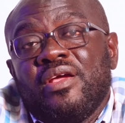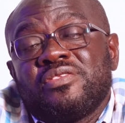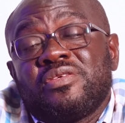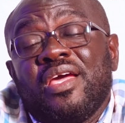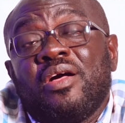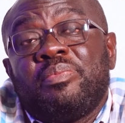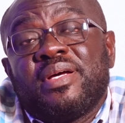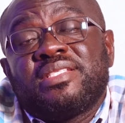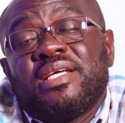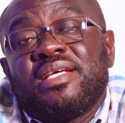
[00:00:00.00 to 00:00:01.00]
to help
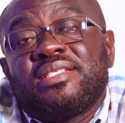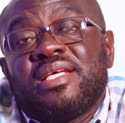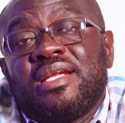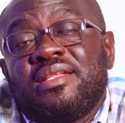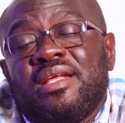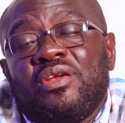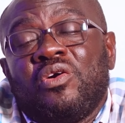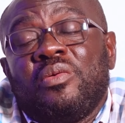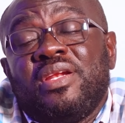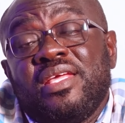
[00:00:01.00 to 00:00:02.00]
us understand the
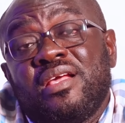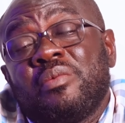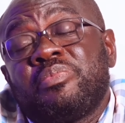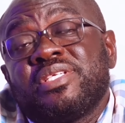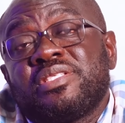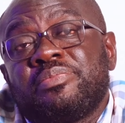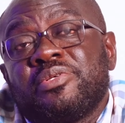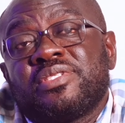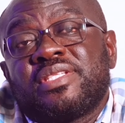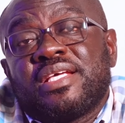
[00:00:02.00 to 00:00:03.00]
legal
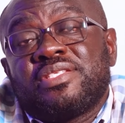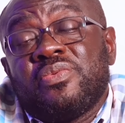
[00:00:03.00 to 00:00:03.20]
principles that